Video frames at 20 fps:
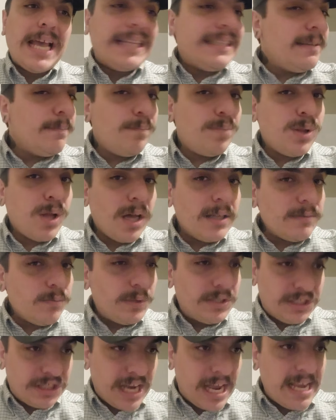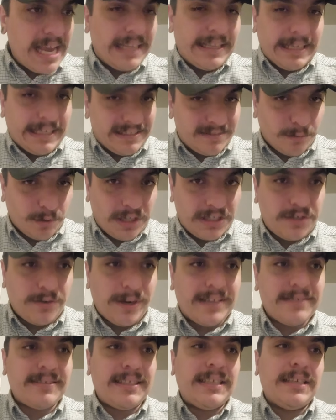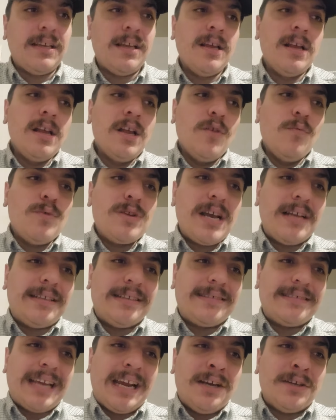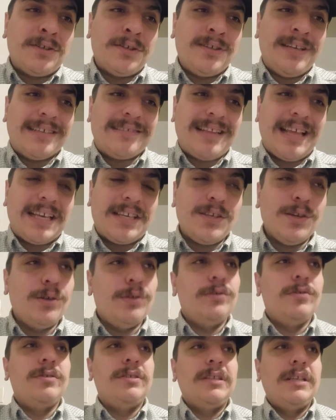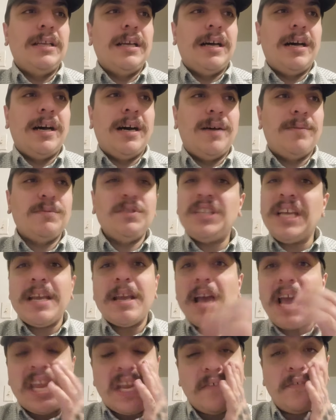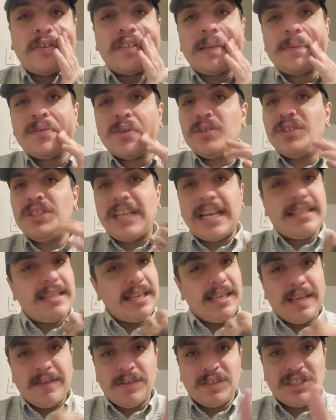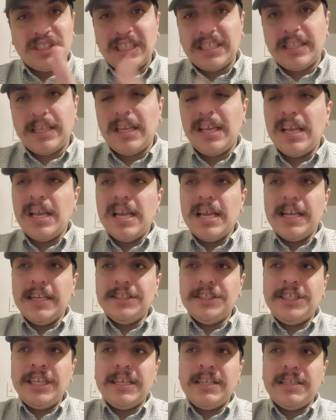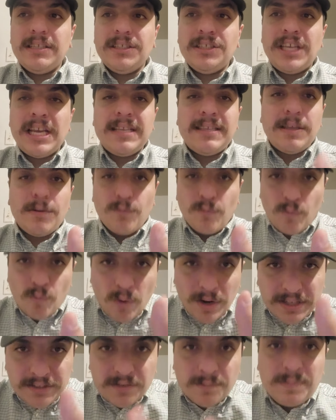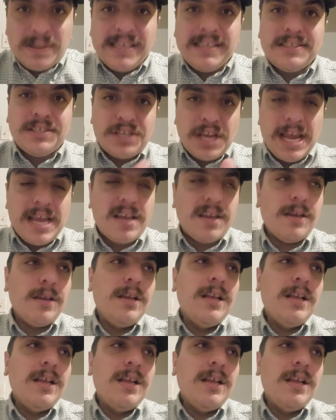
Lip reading: The plot with Jake, I think, is more interesting. We got this character that's like, yo, Jake, and the first episode, Jake didn't give a shit. Jake didn't want it to be Jake.